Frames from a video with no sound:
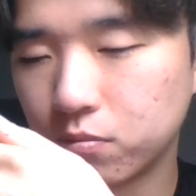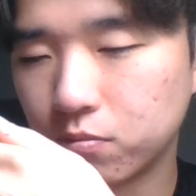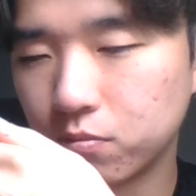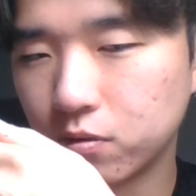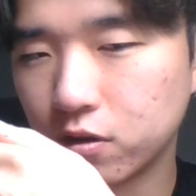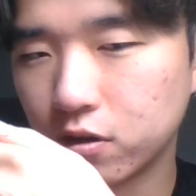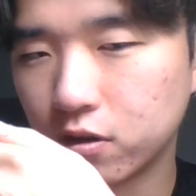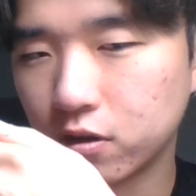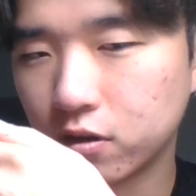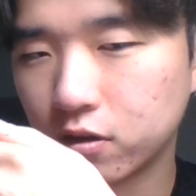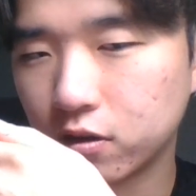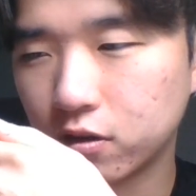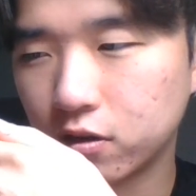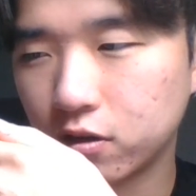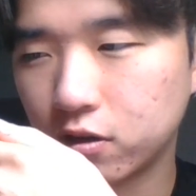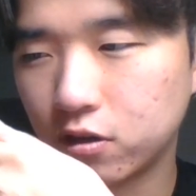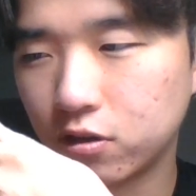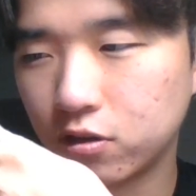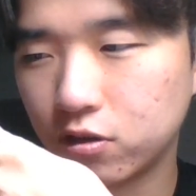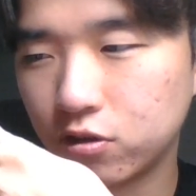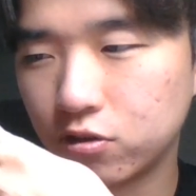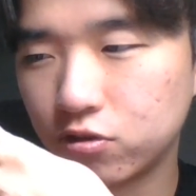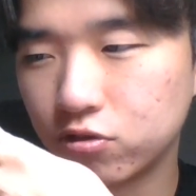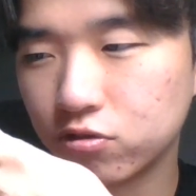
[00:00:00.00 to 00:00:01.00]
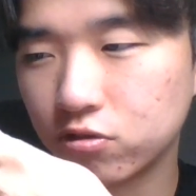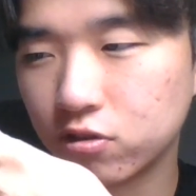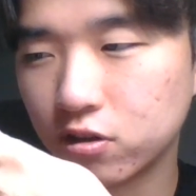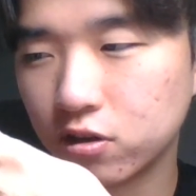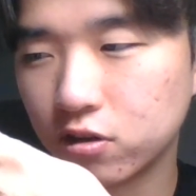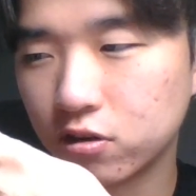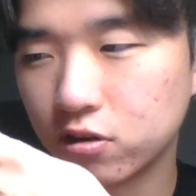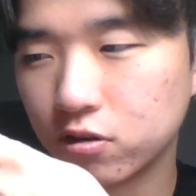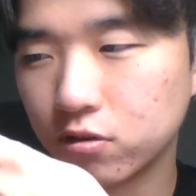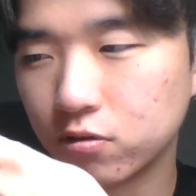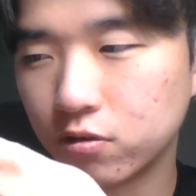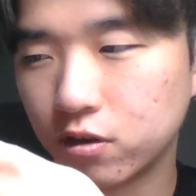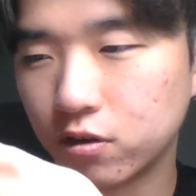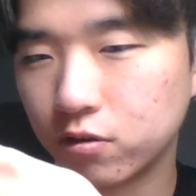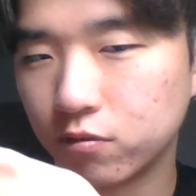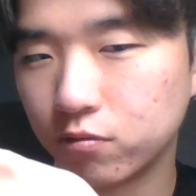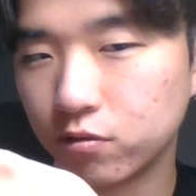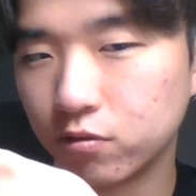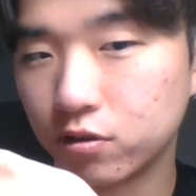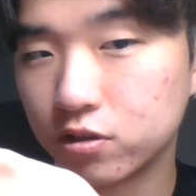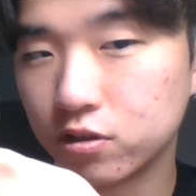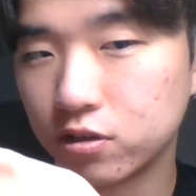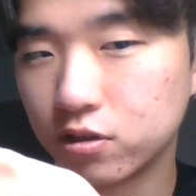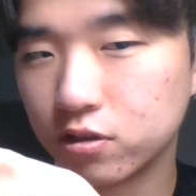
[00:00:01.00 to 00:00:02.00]
big in insulator, and
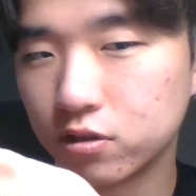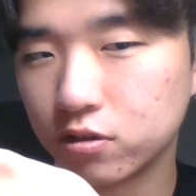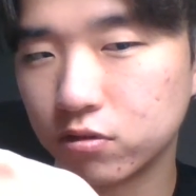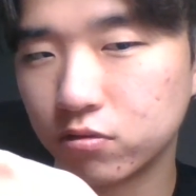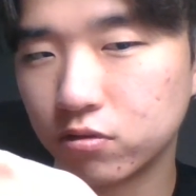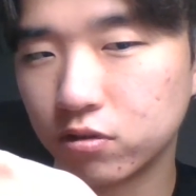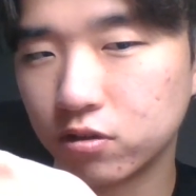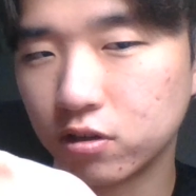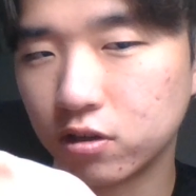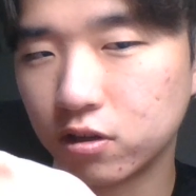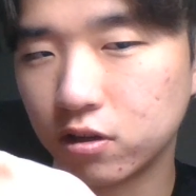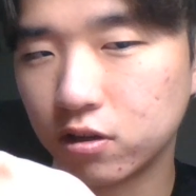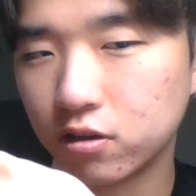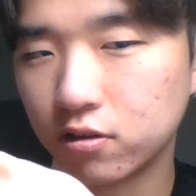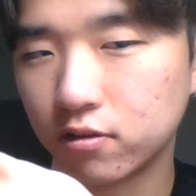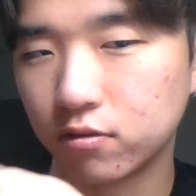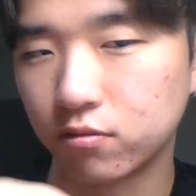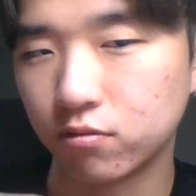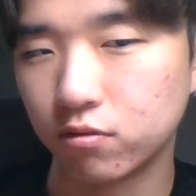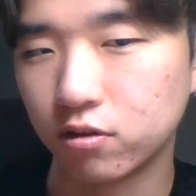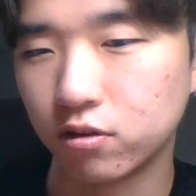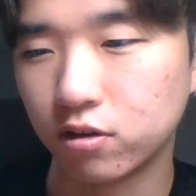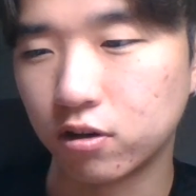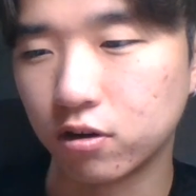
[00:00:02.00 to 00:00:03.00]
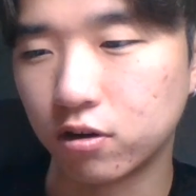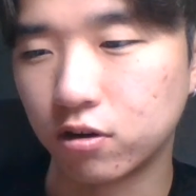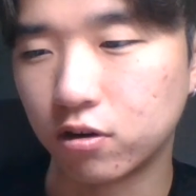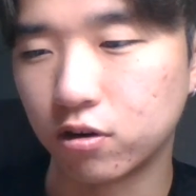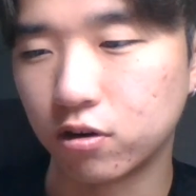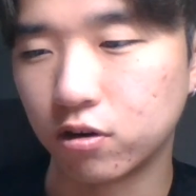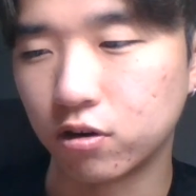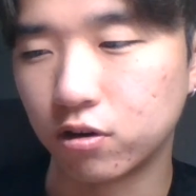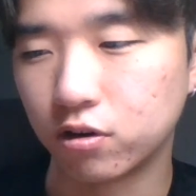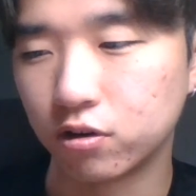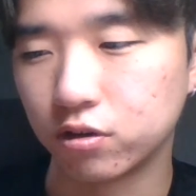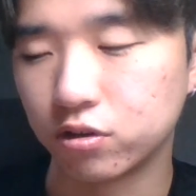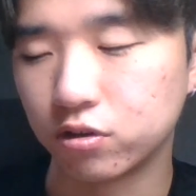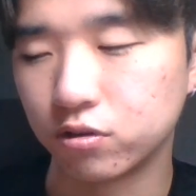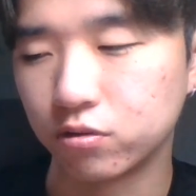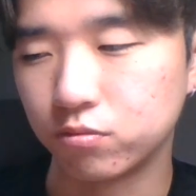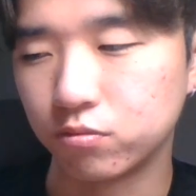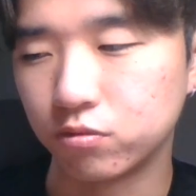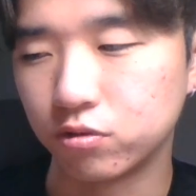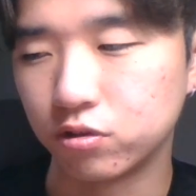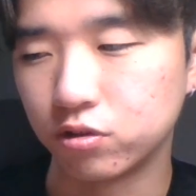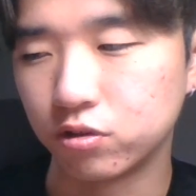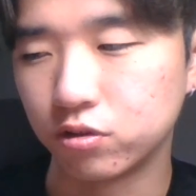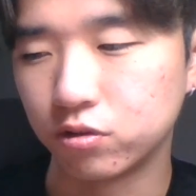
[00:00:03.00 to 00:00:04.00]
which is really hard to
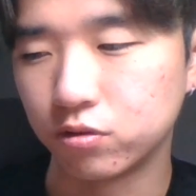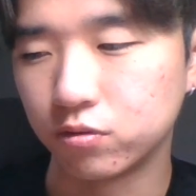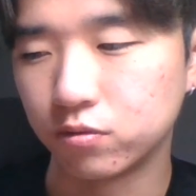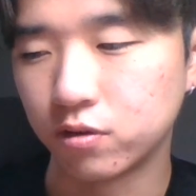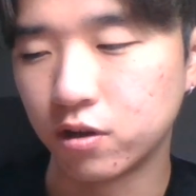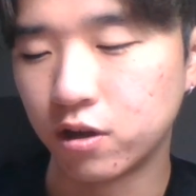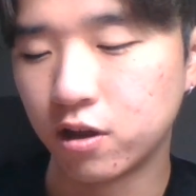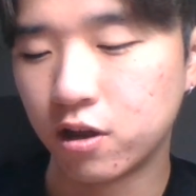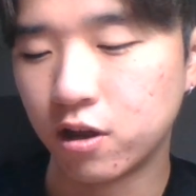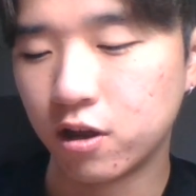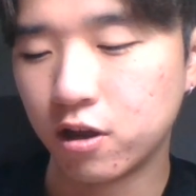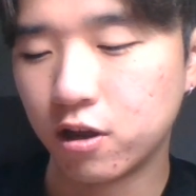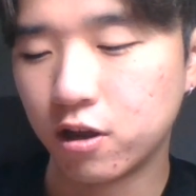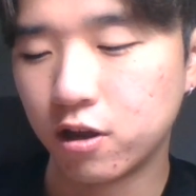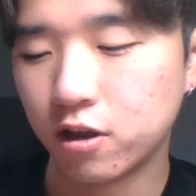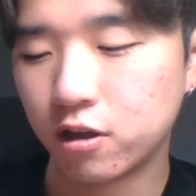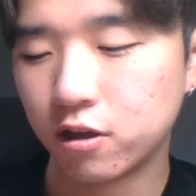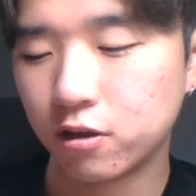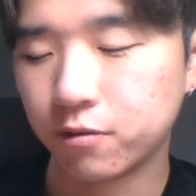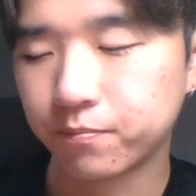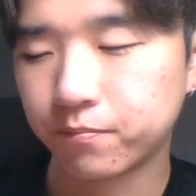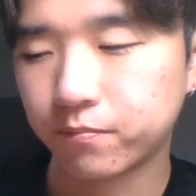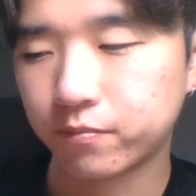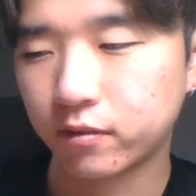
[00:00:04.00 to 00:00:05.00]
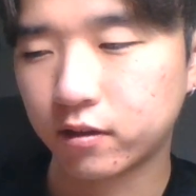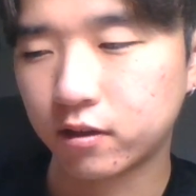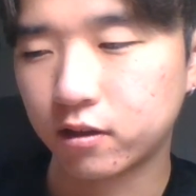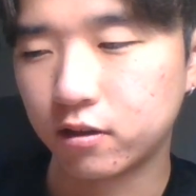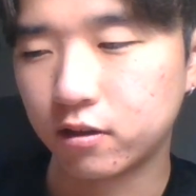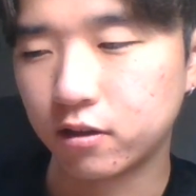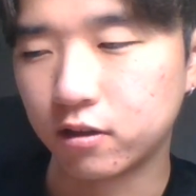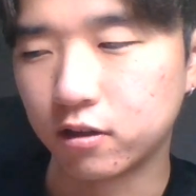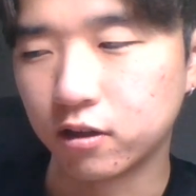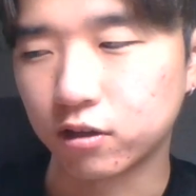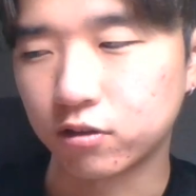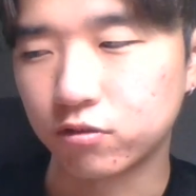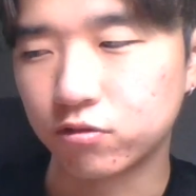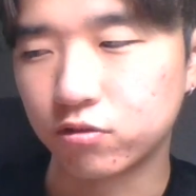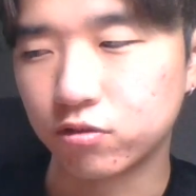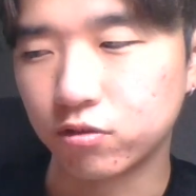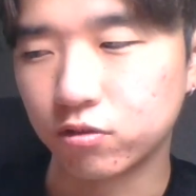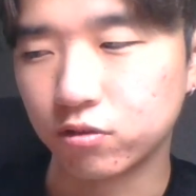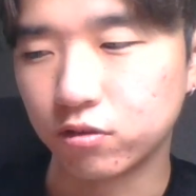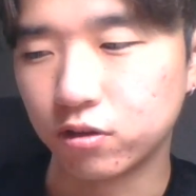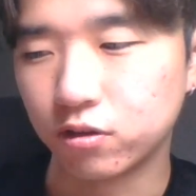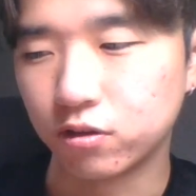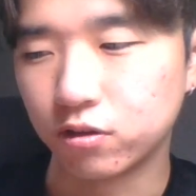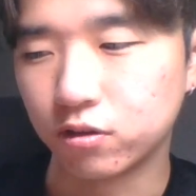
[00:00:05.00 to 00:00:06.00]
move
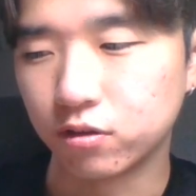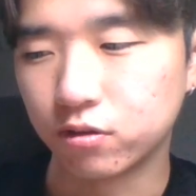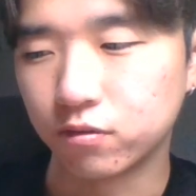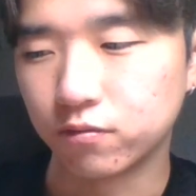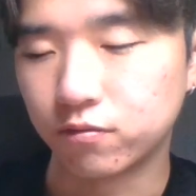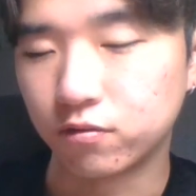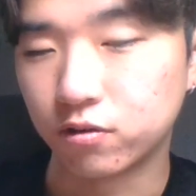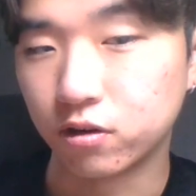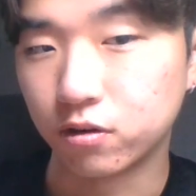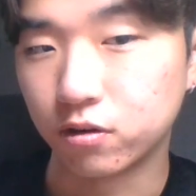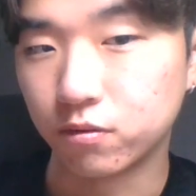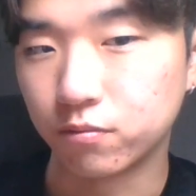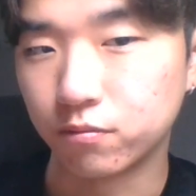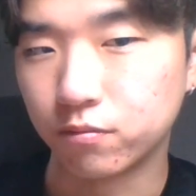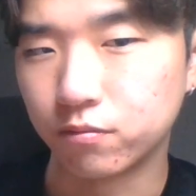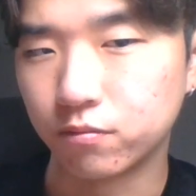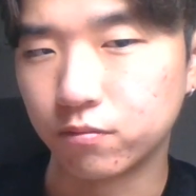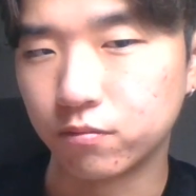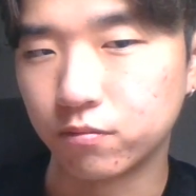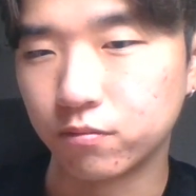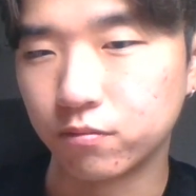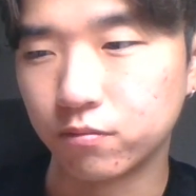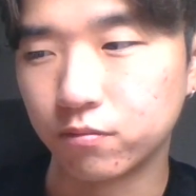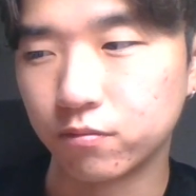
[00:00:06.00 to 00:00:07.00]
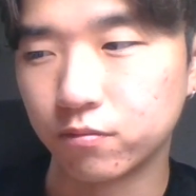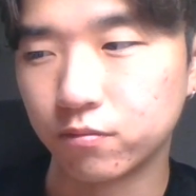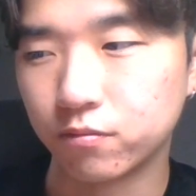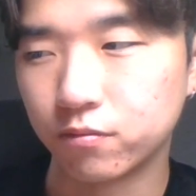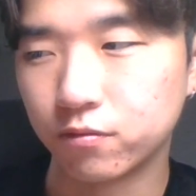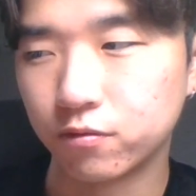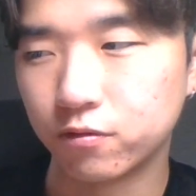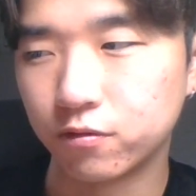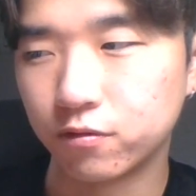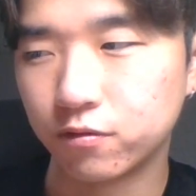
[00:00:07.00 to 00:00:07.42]
electron from